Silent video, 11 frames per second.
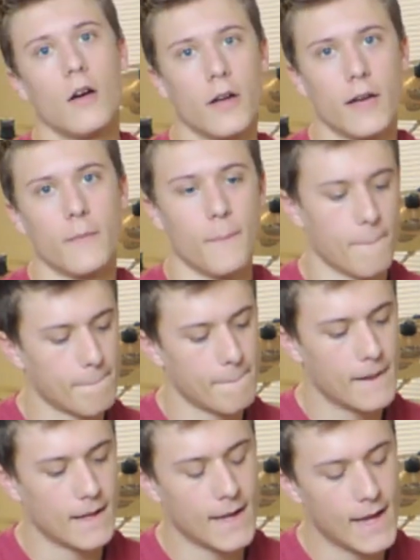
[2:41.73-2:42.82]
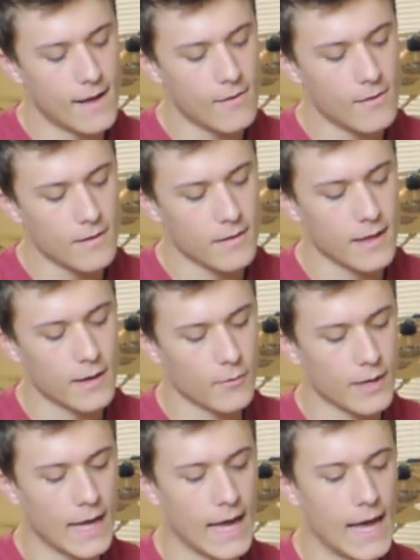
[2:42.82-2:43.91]
Okay, now that
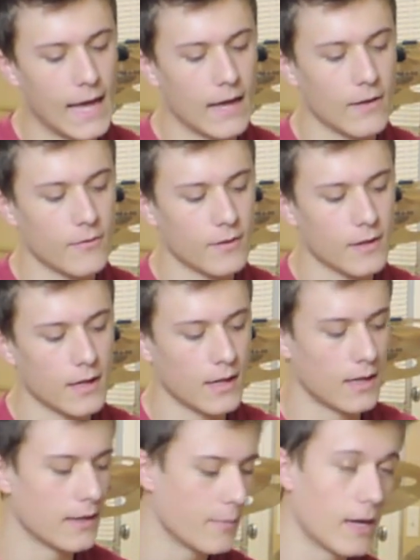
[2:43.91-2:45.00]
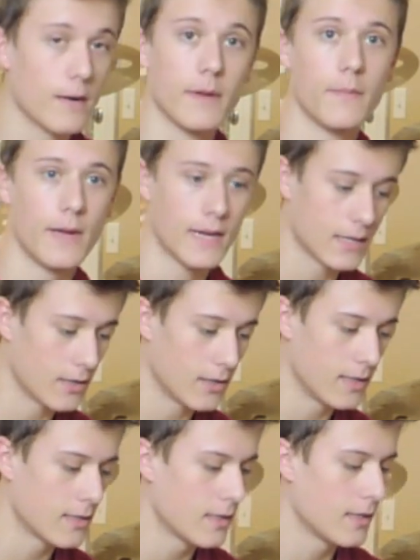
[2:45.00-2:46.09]
we have the bottom head back
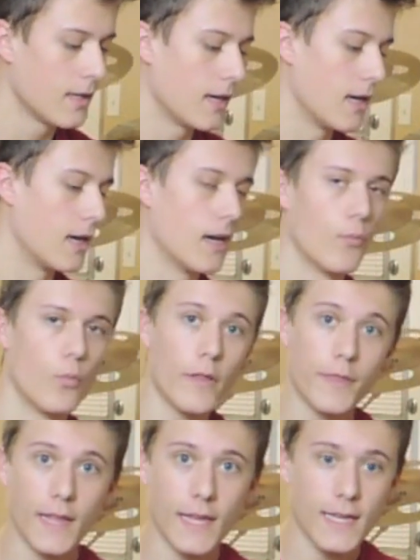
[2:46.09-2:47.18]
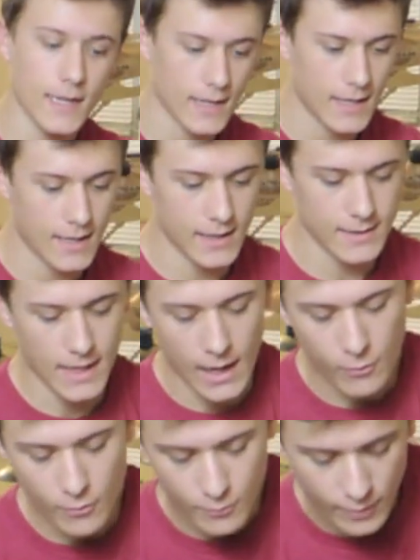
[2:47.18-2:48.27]
on, one thing is
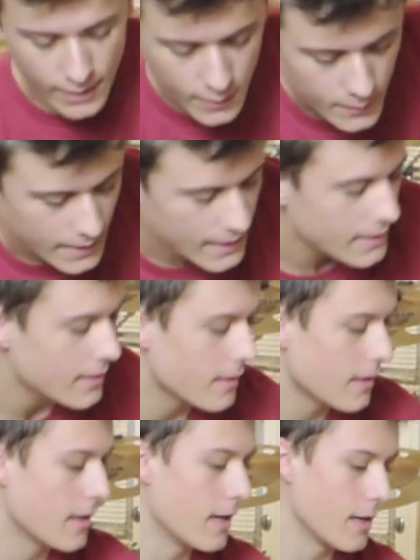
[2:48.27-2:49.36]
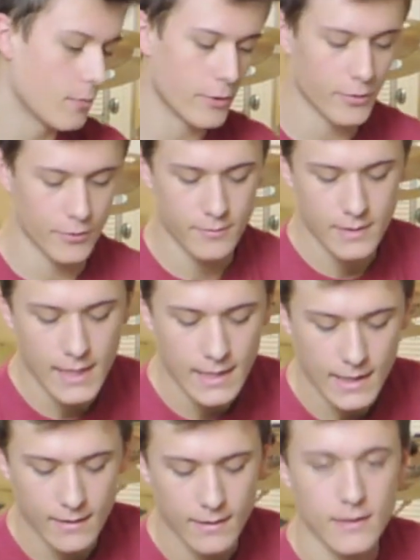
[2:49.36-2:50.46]
I would recommend when you're
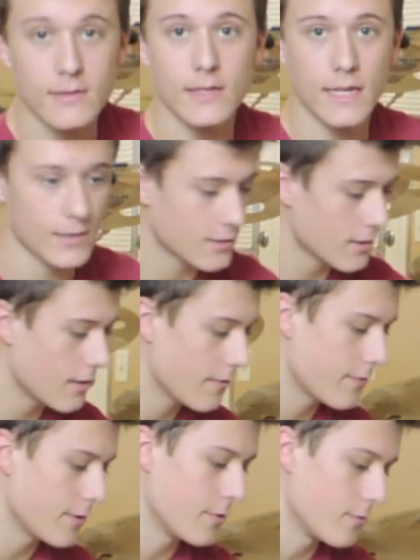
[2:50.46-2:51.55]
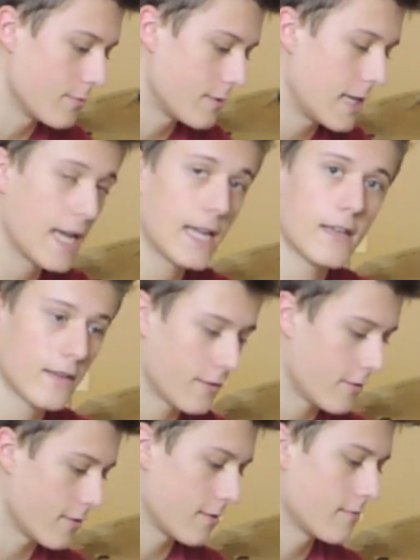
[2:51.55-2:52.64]
taking the snares off, you take
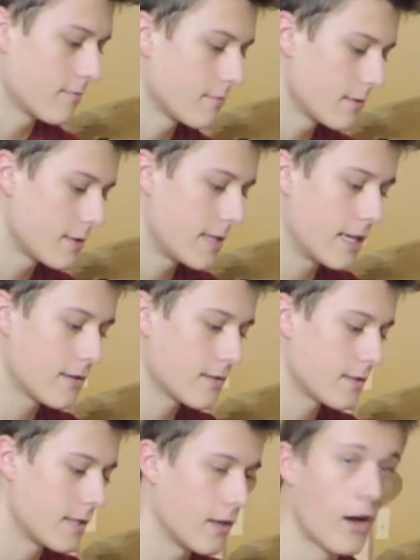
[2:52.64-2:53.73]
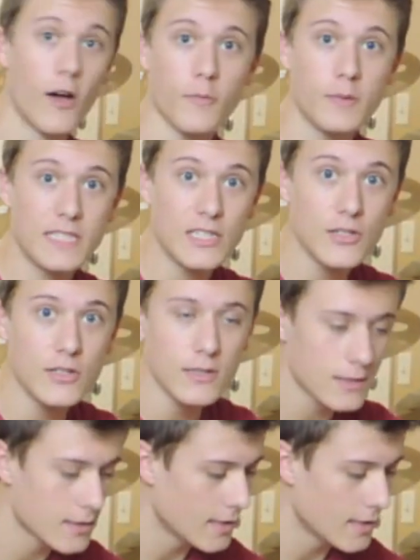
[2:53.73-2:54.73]
your snares in the off position,